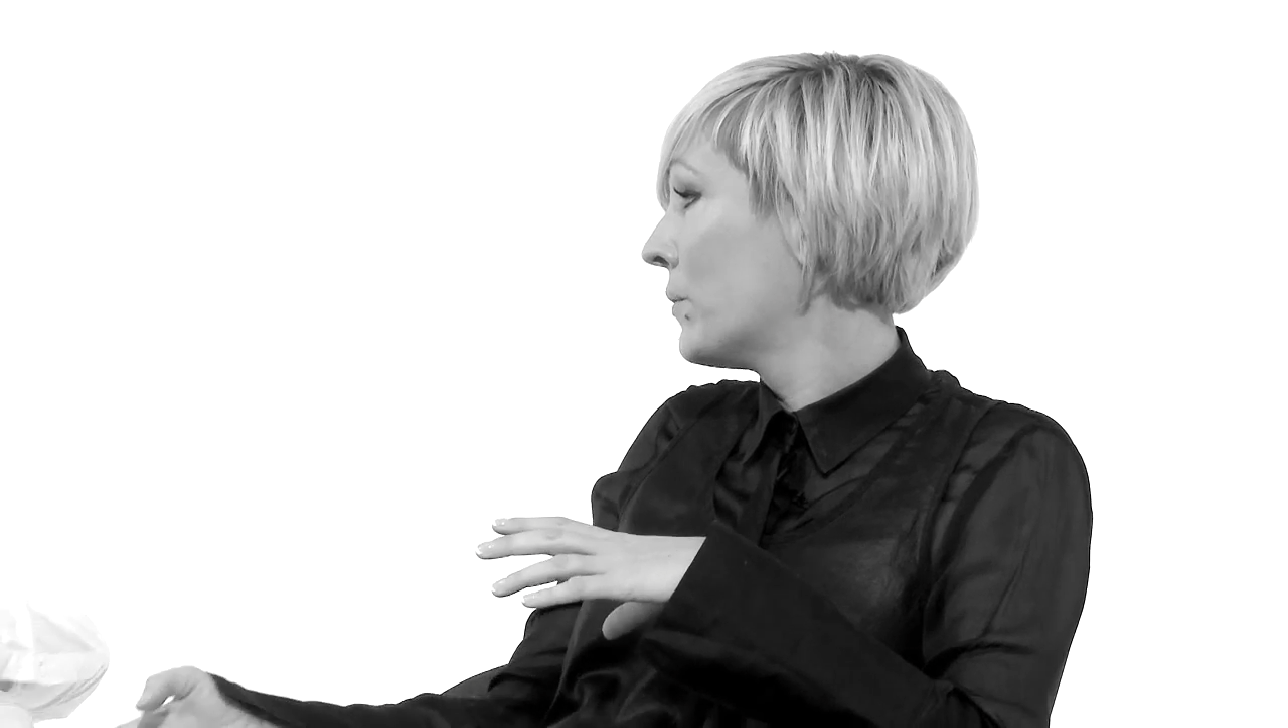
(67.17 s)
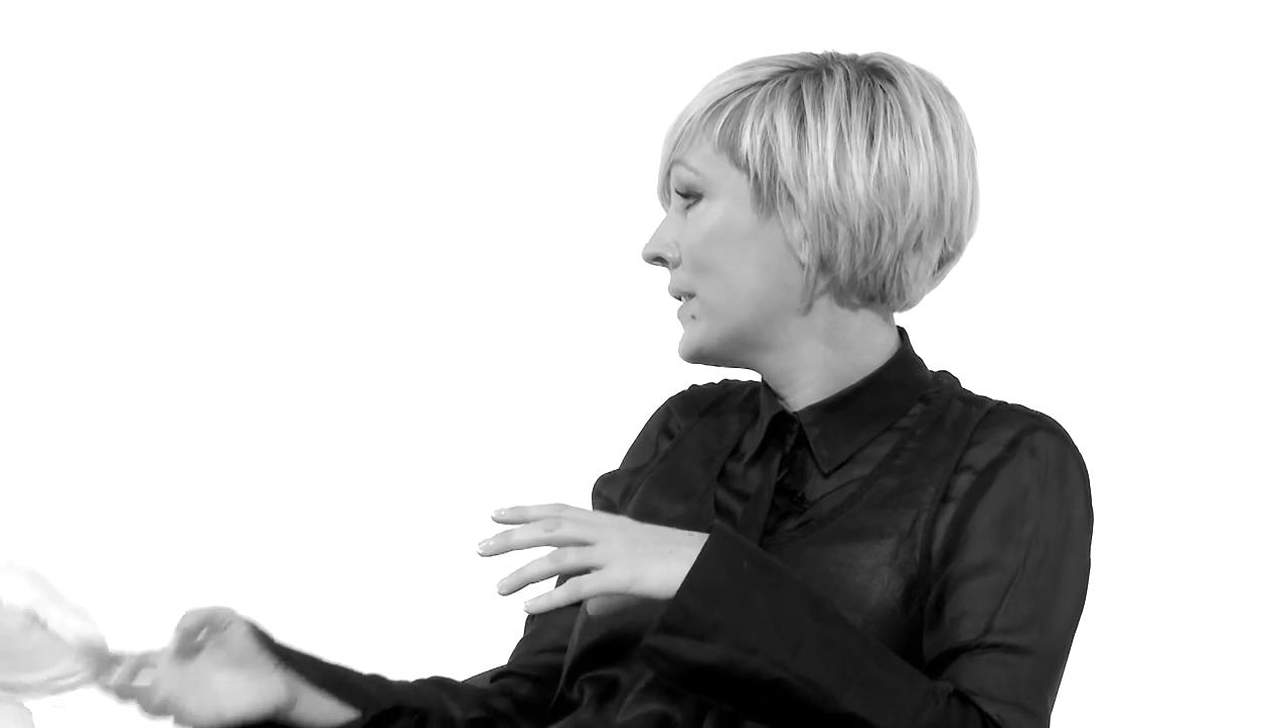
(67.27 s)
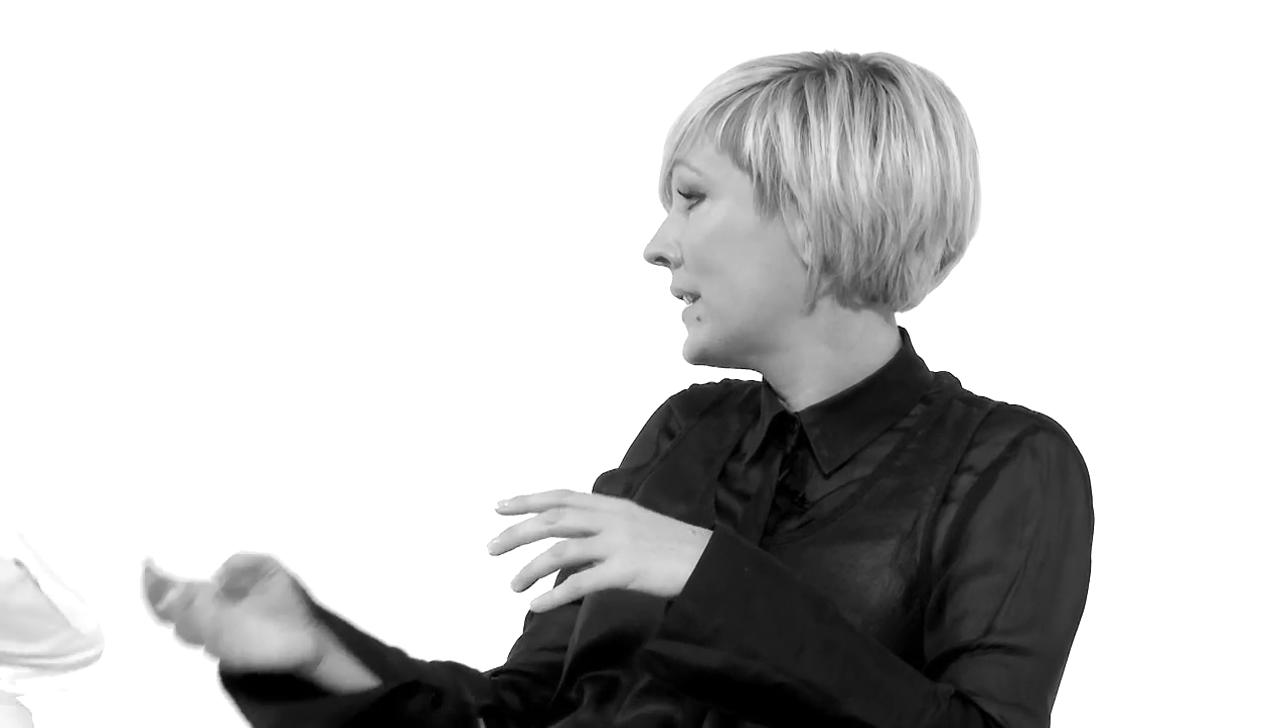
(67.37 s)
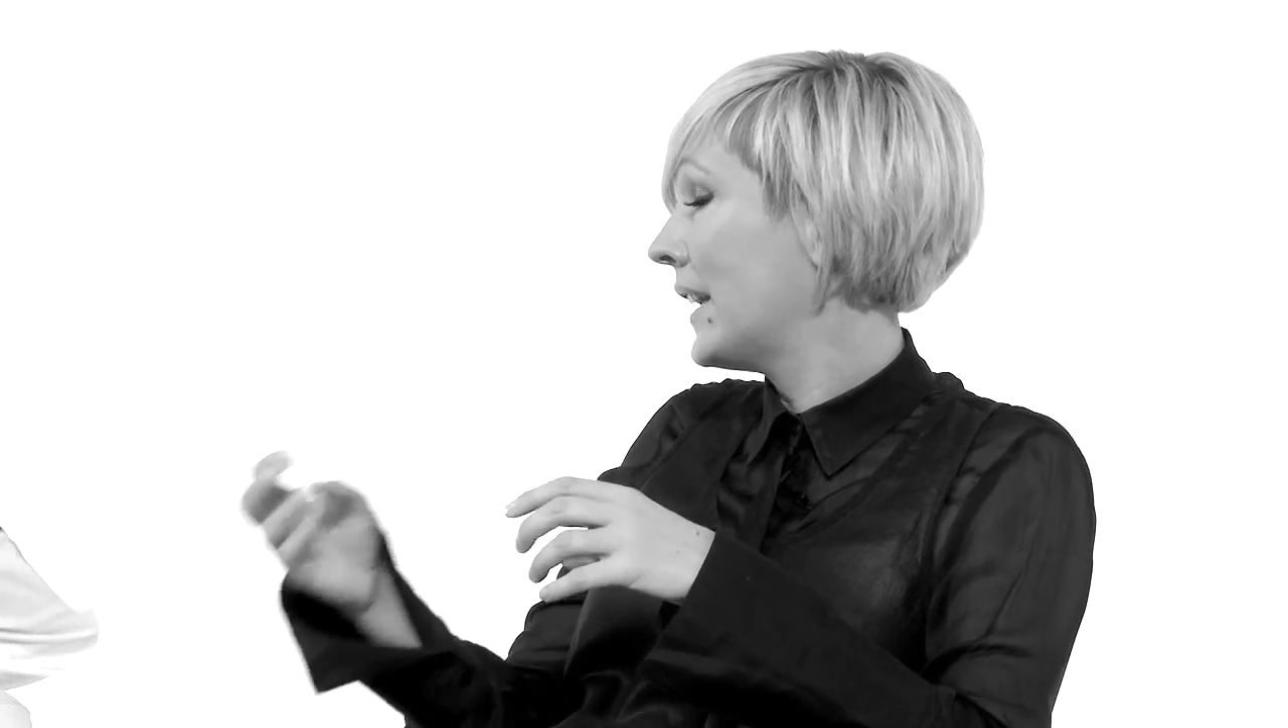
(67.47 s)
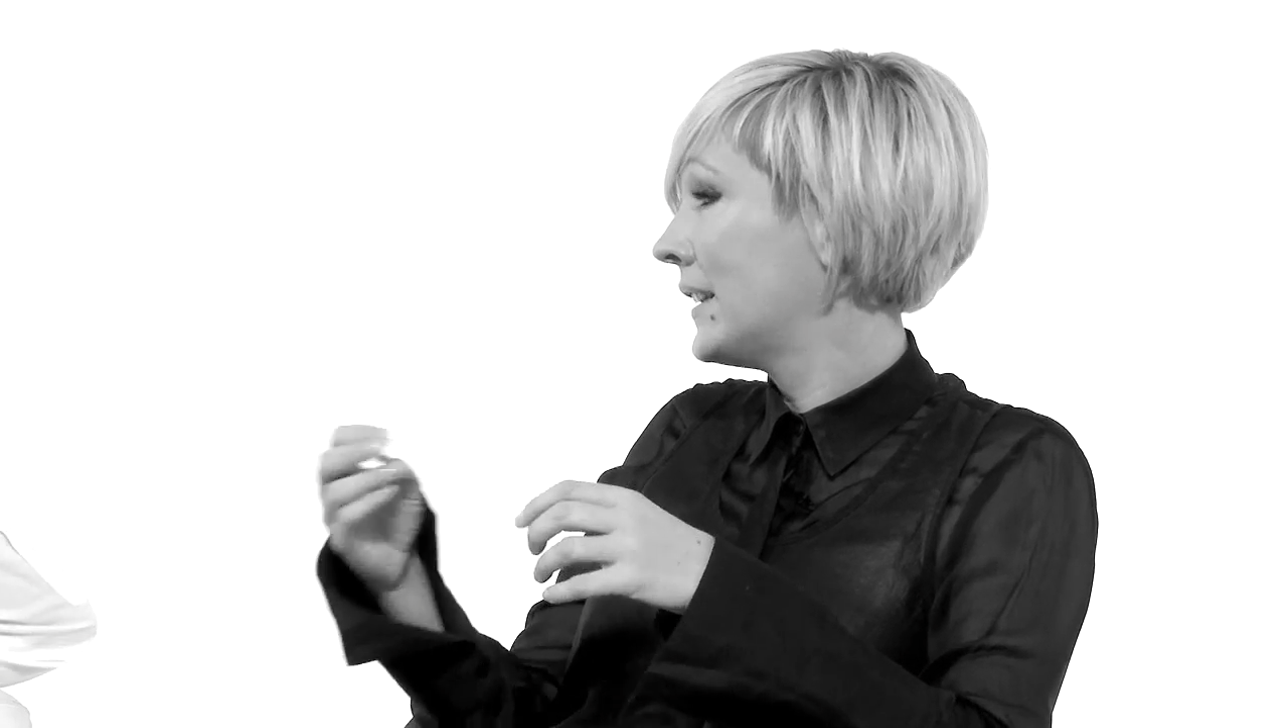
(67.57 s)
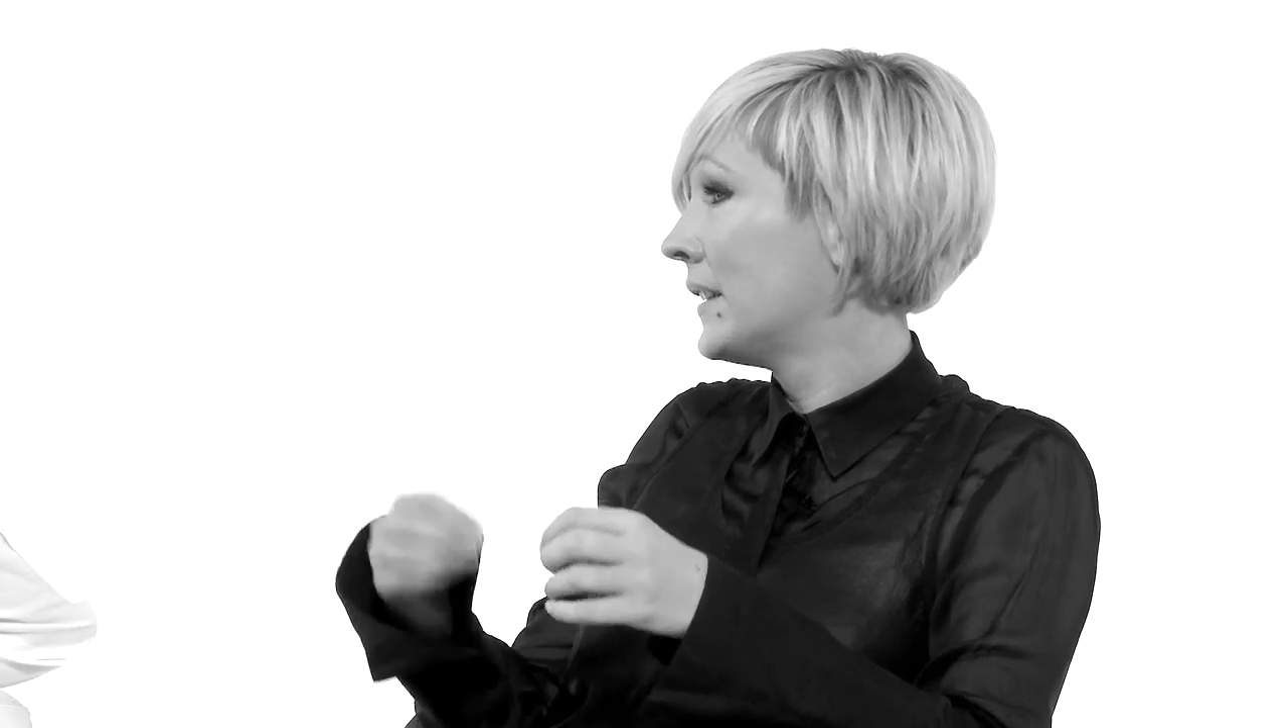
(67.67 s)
always take